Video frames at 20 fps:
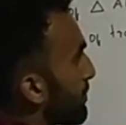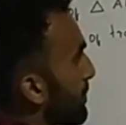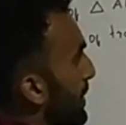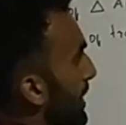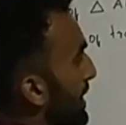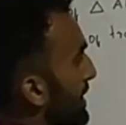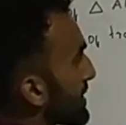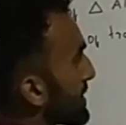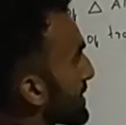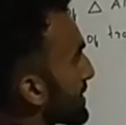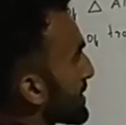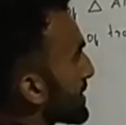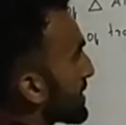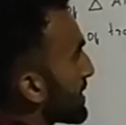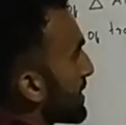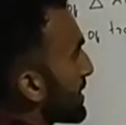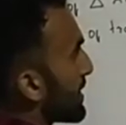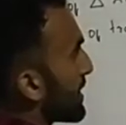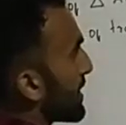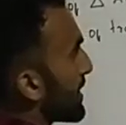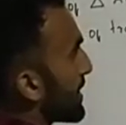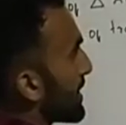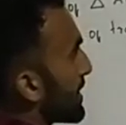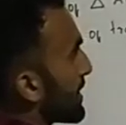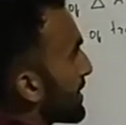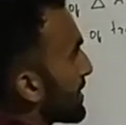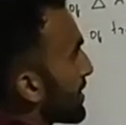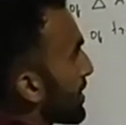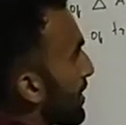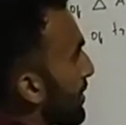plus
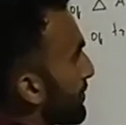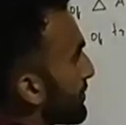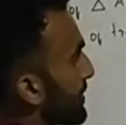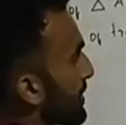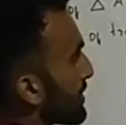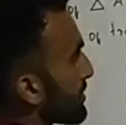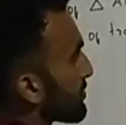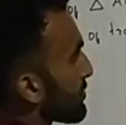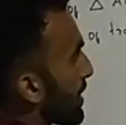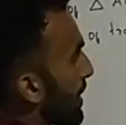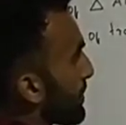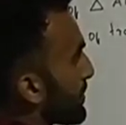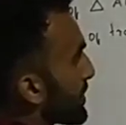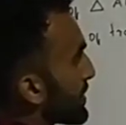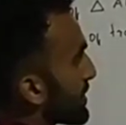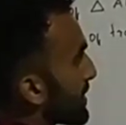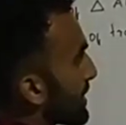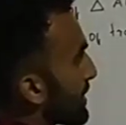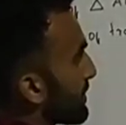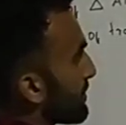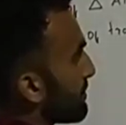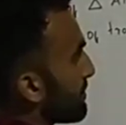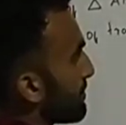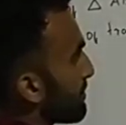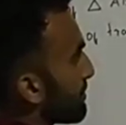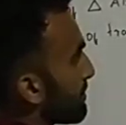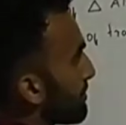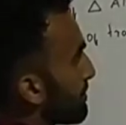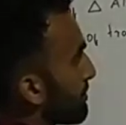area of this trapezium.